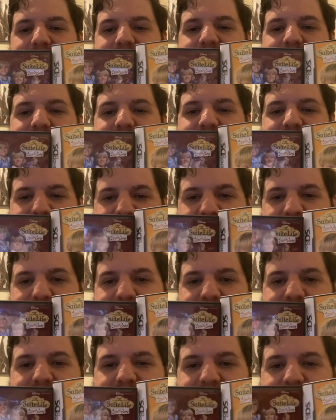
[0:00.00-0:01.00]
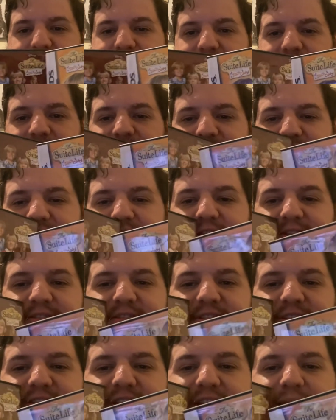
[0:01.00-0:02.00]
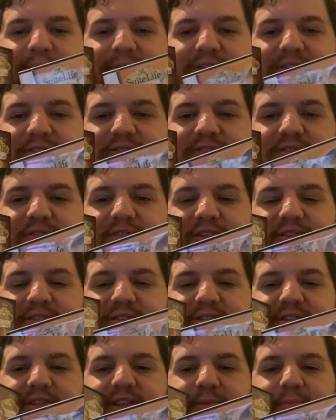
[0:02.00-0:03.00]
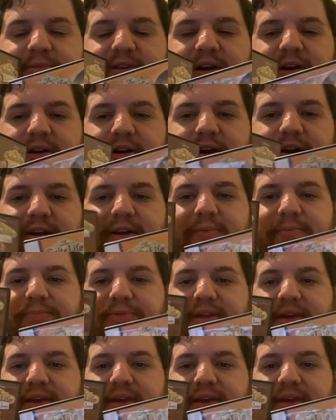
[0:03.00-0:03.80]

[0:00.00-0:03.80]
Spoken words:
The difference between the two is this is them younger,